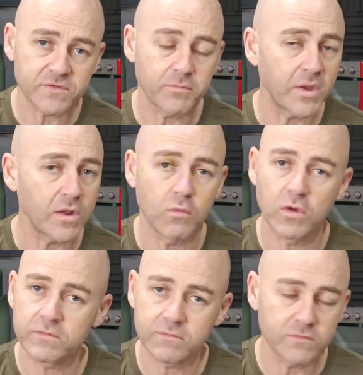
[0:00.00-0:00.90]
depending on
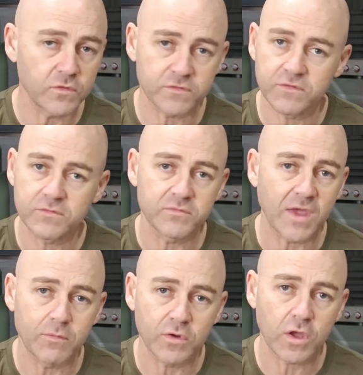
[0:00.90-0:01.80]
what your system's
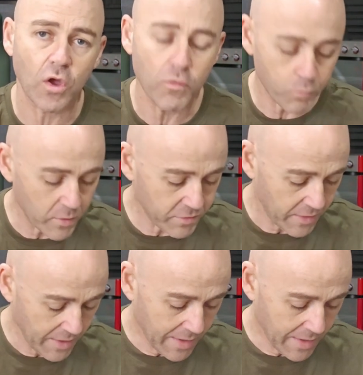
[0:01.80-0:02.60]
able to cope with.